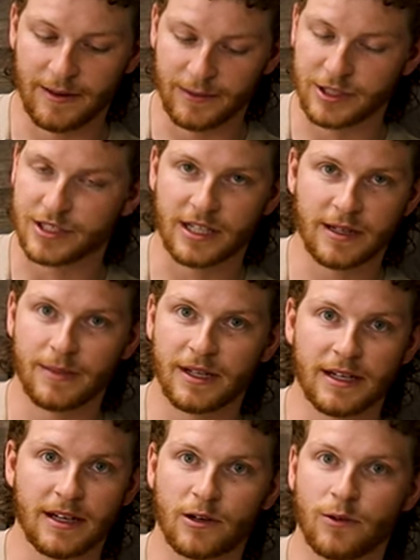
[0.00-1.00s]
which is gonna
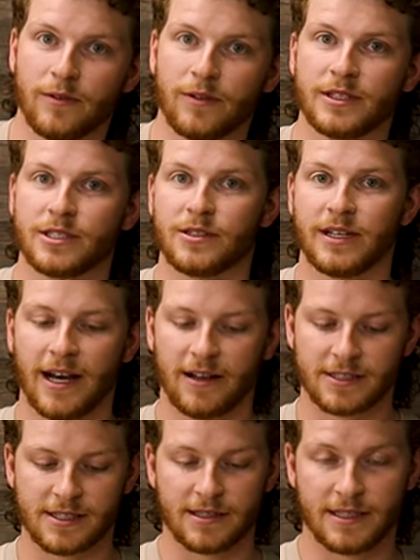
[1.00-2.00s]
be equivalent to
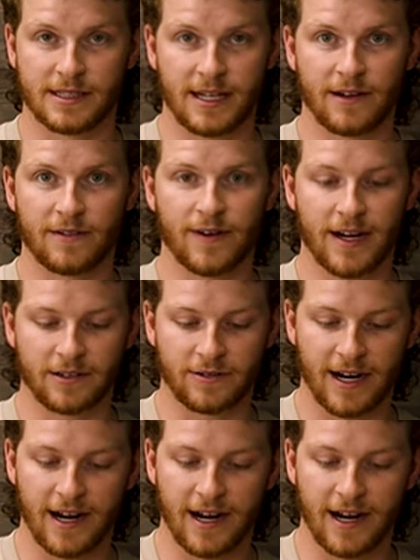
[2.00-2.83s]
the standard factory